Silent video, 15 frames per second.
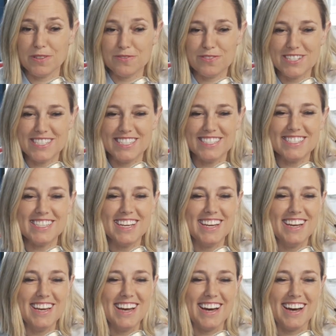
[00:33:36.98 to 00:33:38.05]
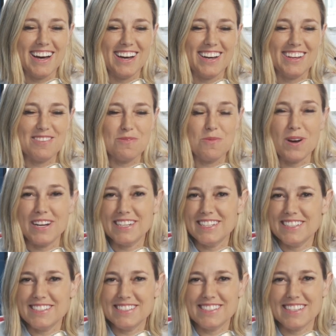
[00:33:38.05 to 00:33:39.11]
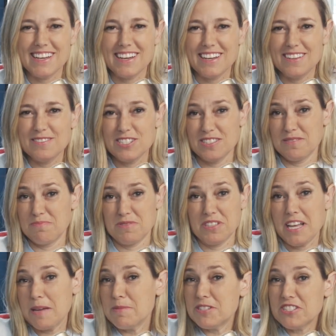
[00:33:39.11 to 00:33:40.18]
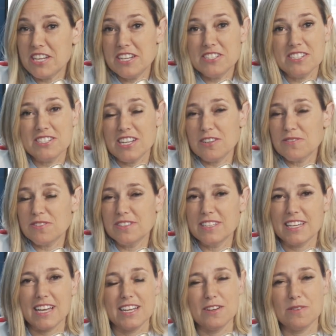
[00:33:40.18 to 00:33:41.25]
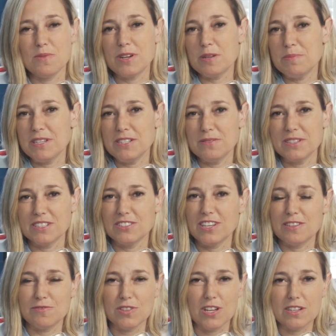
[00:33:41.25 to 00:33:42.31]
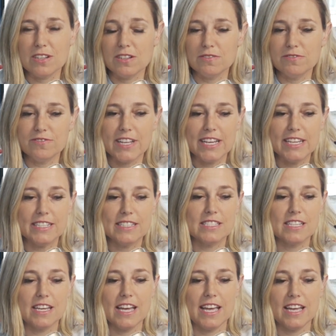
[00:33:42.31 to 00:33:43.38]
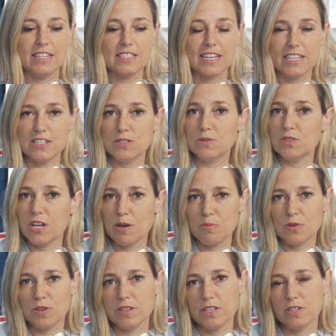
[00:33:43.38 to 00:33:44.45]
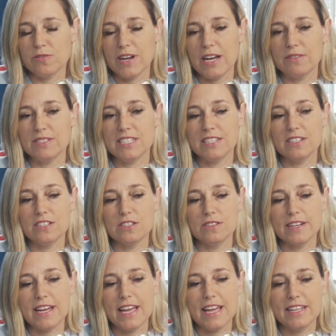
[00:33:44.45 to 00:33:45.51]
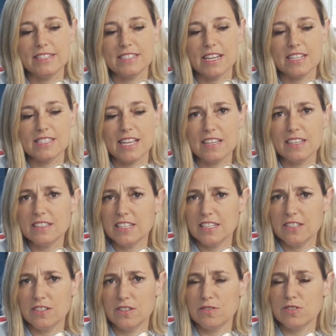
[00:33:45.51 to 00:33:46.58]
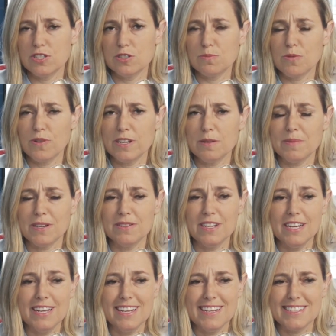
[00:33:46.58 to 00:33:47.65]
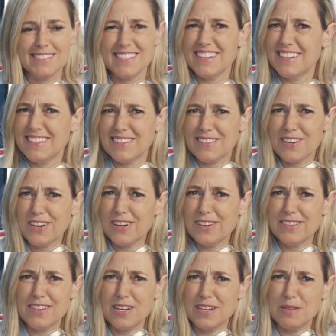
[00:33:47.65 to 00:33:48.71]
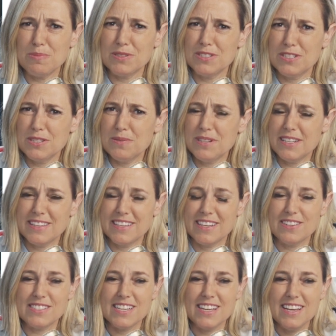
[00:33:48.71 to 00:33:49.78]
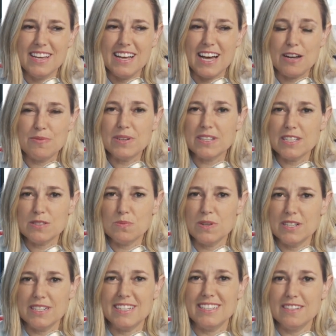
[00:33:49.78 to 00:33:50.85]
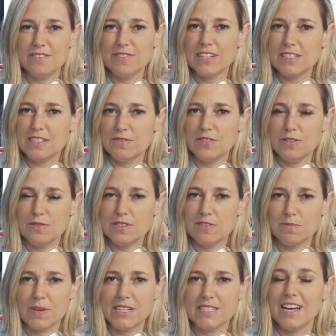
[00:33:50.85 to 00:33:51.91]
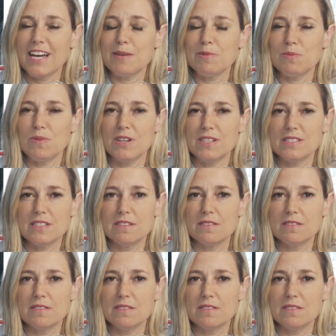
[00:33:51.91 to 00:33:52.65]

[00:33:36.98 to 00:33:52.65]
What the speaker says: reasons. One is just climate change in general. I don't want to be doing a lot of long haul flights, and I can do a lot more on the ground here. And secondly, to your point about sitting in a car and not able to do anything else, I realized what an ineffective use of my time it was,